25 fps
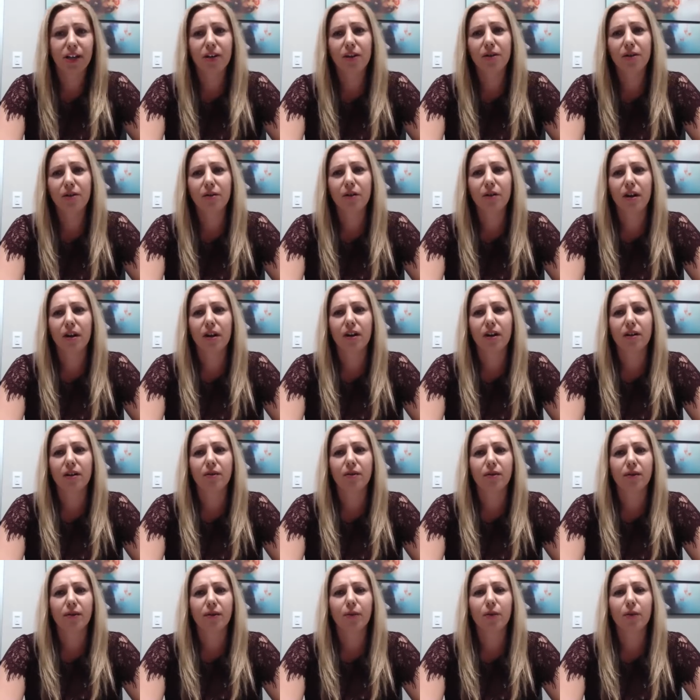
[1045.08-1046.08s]
know,
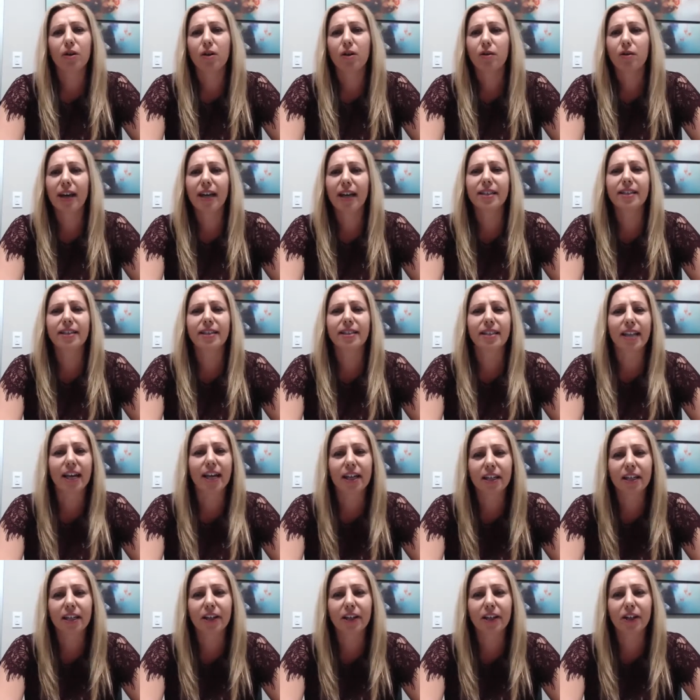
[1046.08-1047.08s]
we're okay
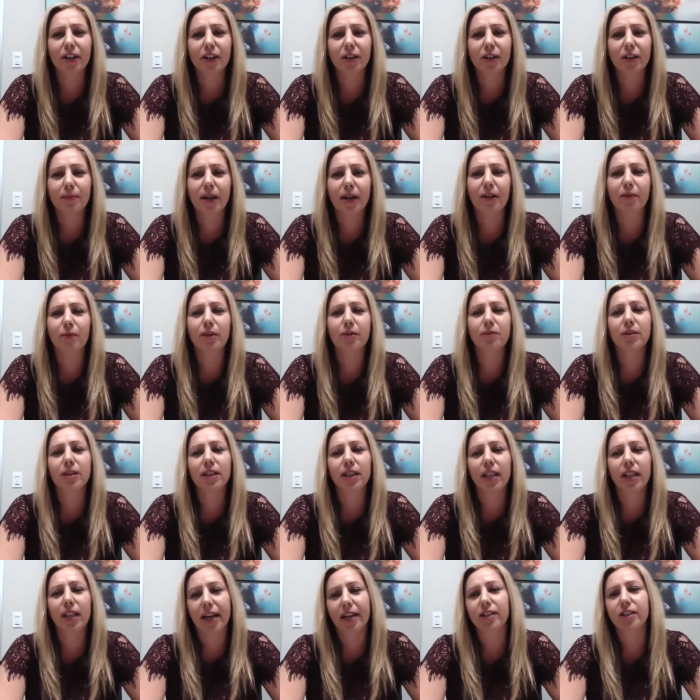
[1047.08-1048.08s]
staying here, but we would
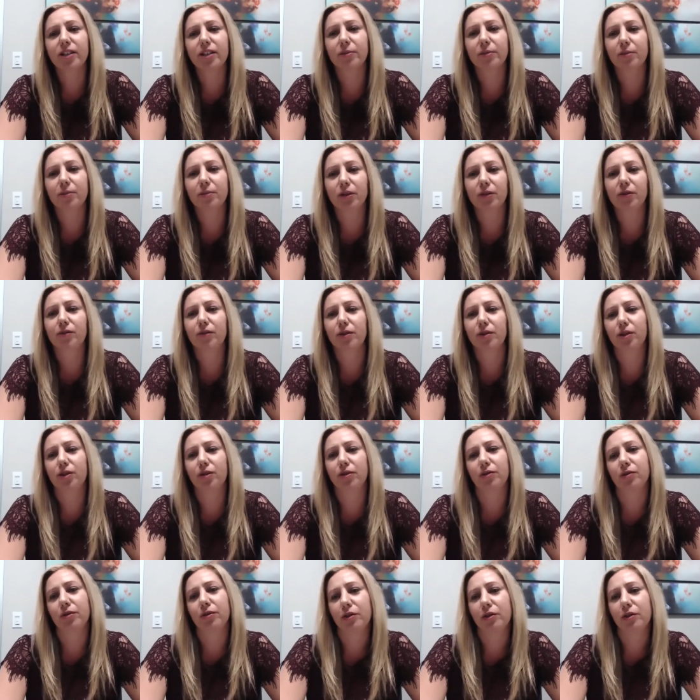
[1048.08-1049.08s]
like to move to
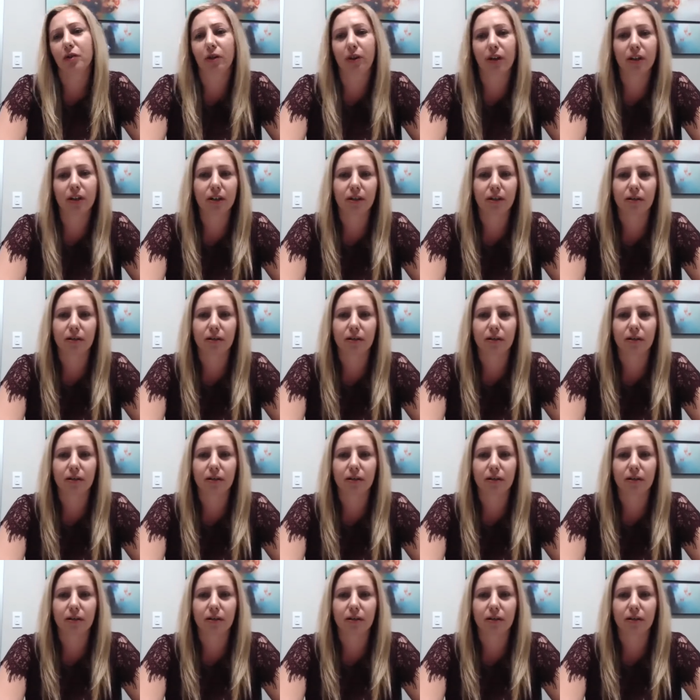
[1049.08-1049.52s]
New York.